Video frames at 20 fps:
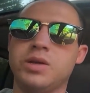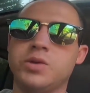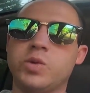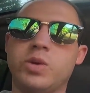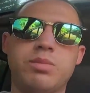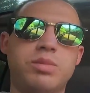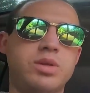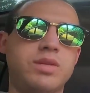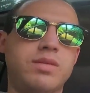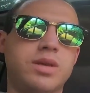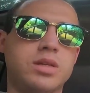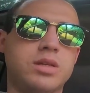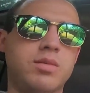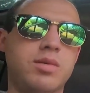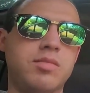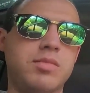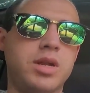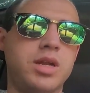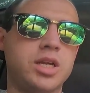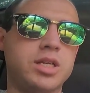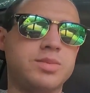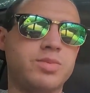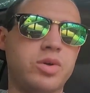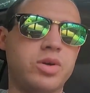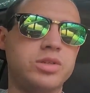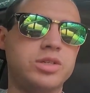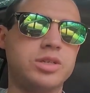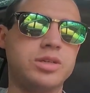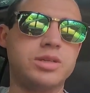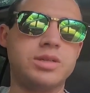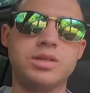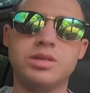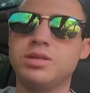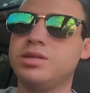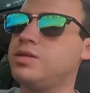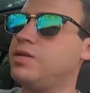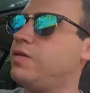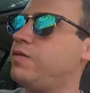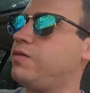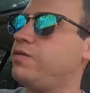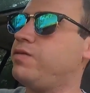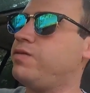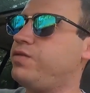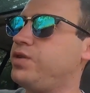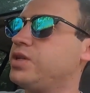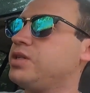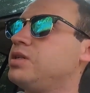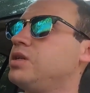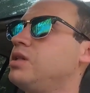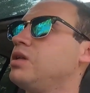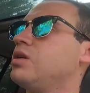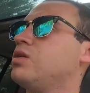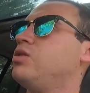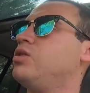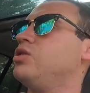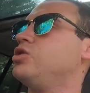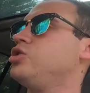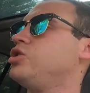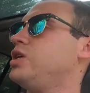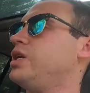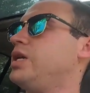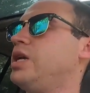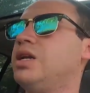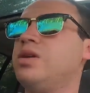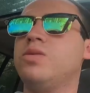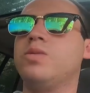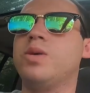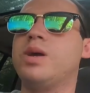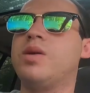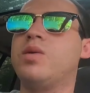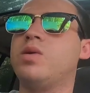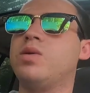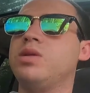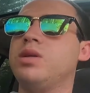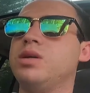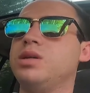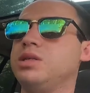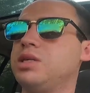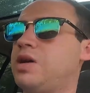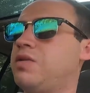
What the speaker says: So I believe that's gonna be my next project, is fixing the clutch, and I don't know how hard that is.